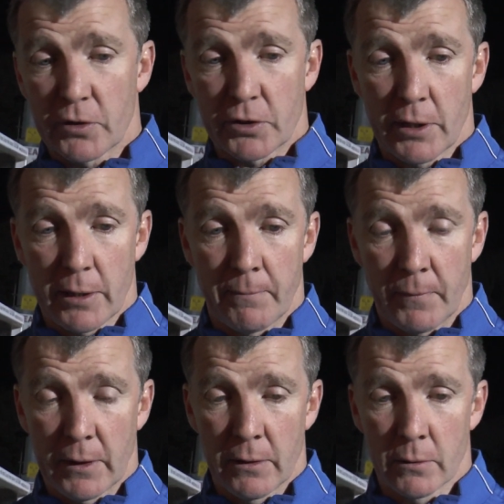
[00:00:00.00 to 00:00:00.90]
us.
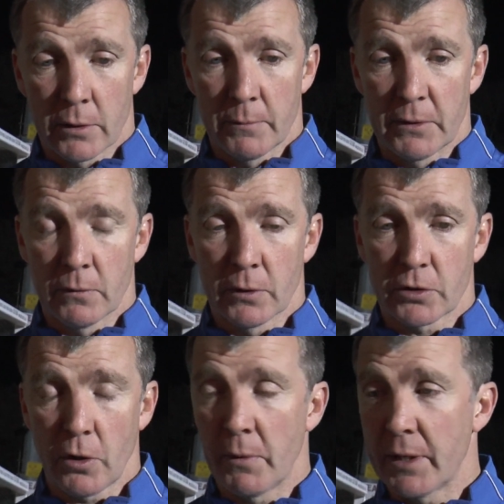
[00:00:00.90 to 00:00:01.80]
You know, I mean, there's
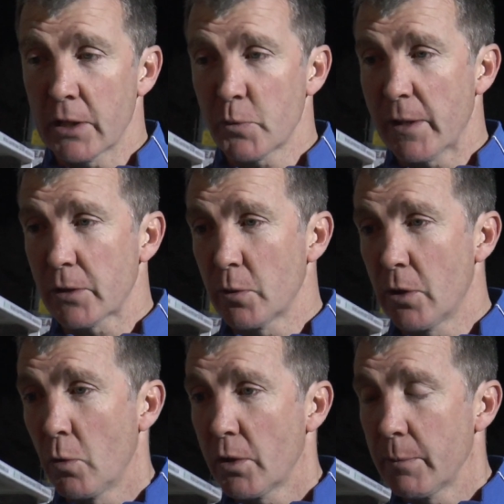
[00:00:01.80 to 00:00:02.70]
so many aspects to a
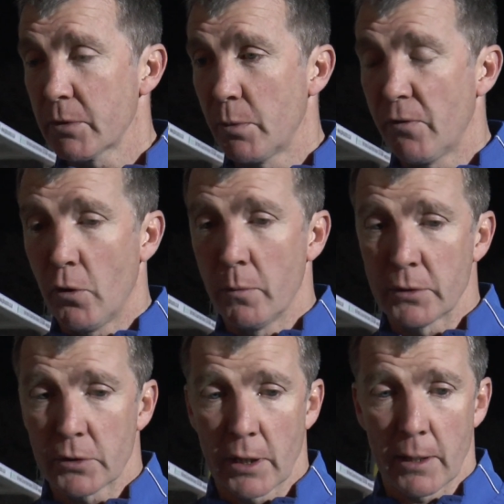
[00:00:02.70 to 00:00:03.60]
goalkeeper's
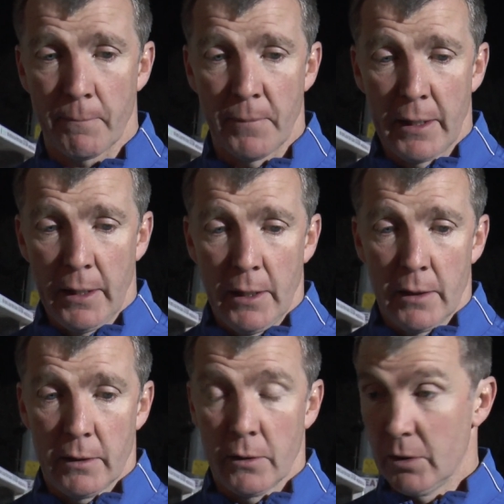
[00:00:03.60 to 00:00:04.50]
performance. You
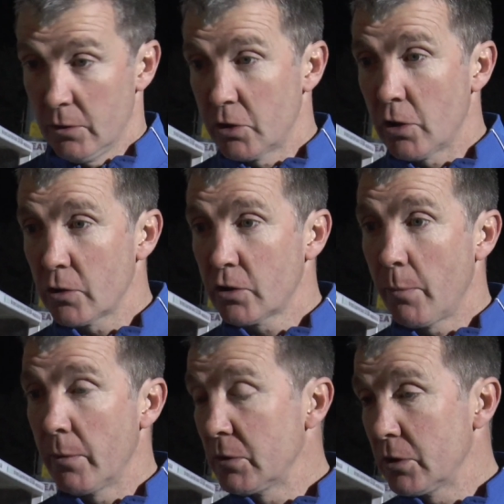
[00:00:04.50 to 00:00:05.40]
know, there's the shot
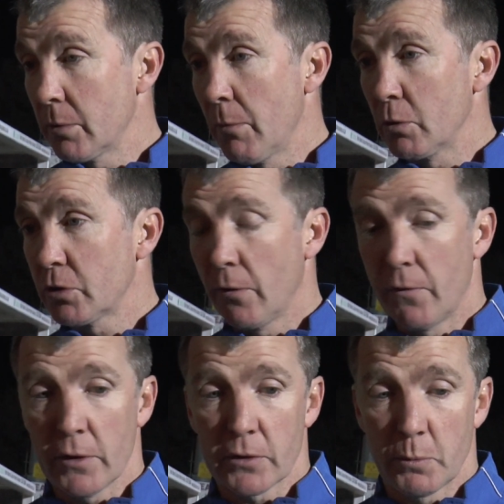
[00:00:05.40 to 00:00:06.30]
stopping, which is the most
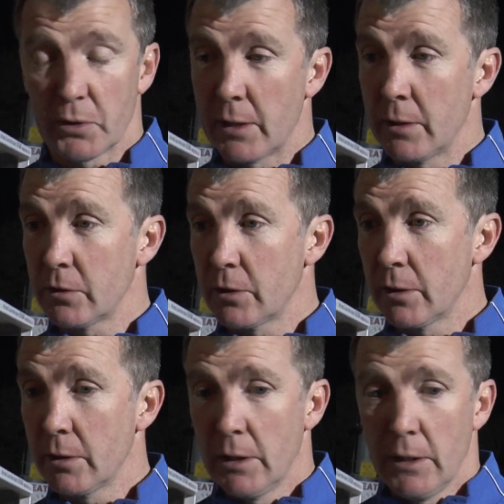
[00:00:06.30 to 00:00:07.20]
obvious, but then there's
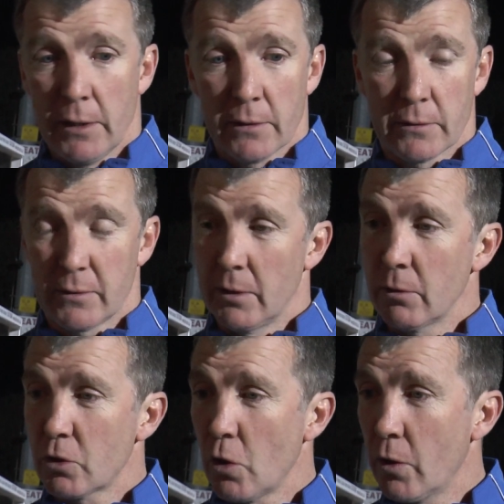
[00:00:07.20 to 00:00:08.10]
the, you
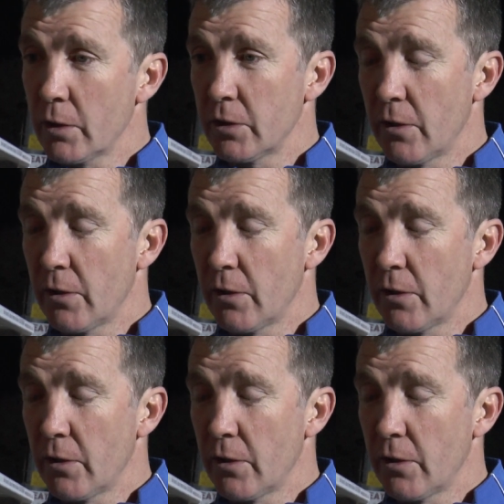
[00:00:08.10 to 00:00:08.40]
know, talking to